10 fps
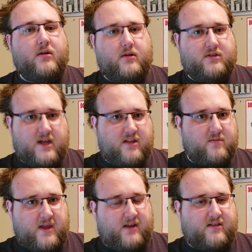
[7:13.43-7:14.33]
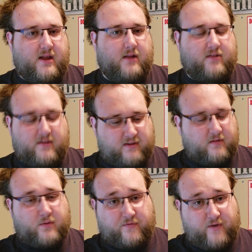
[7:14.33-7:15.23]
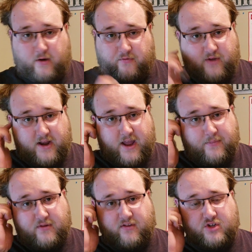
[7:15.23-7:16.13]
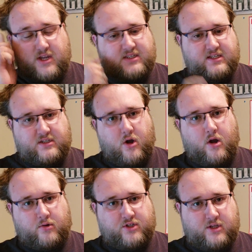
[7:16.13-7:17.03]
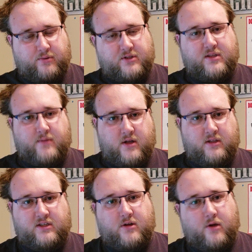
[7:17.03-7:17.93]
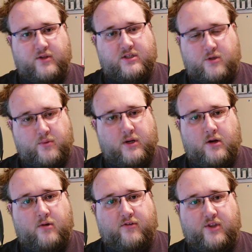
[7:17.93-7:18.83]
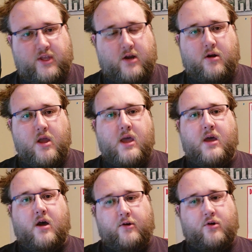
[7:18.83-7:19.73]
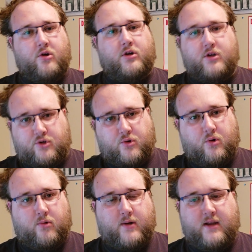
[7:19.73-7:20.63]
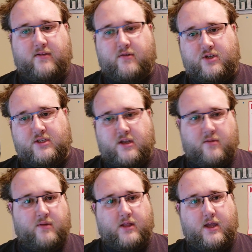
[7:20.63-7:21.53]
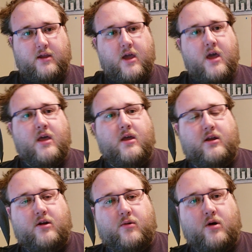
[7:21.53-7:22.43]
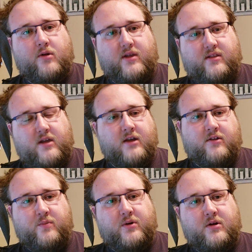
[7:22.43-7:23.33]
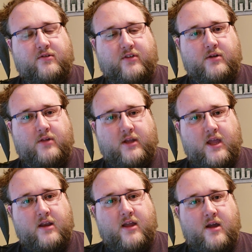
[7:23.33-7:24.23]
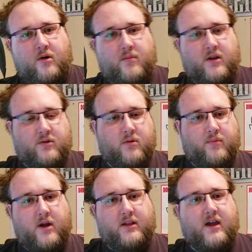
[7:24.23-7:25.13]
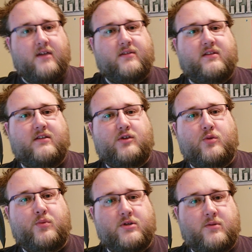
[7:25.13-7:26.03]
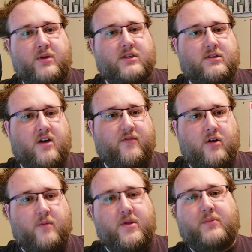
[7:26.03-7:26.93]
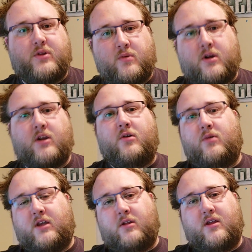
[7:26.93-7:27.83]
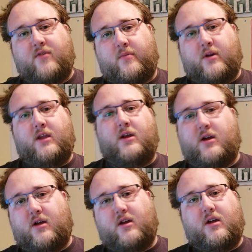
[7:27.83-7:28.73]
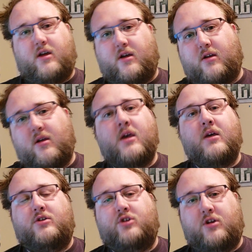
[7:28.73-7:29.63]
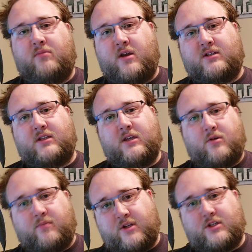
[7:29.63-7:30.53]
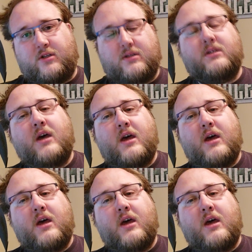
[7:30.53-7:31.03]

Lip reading: does make sense, and this is where the final fight happens. So she has these goggles, she puts them on all these superheroes, so they're under her control, right? So she's gonna be like, oh, they signed superheroes legal again, now I'm going to do a broadcast that says supers are pissed off at all people and we're going to go and kill everybody, ha ha ha ha, you shouldn't have made us legal, bitches,